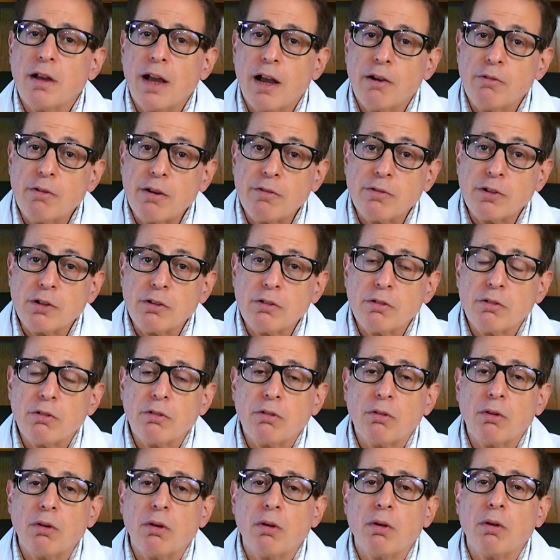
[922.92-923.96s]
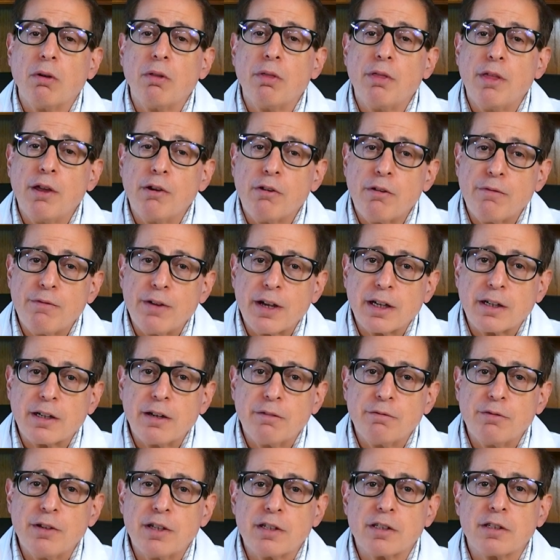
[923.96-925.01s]
However, their
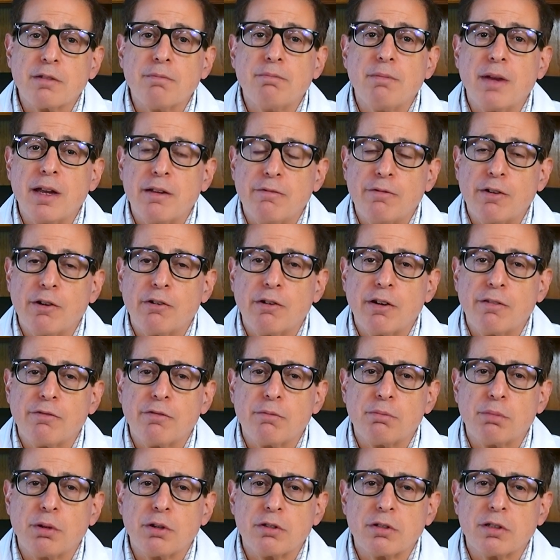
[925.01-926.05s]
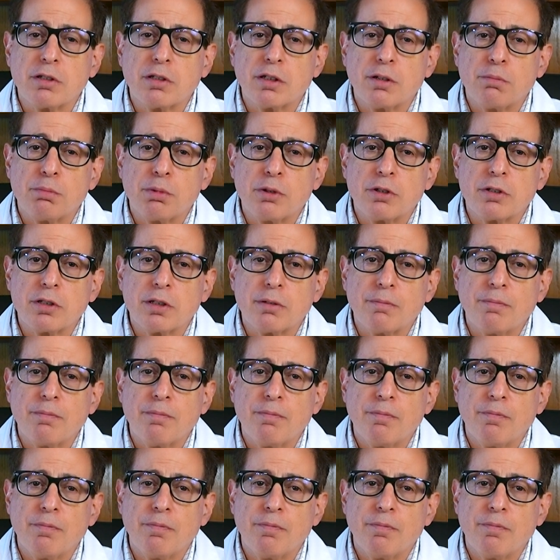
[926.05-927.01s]
effectiveness may vary from person to person.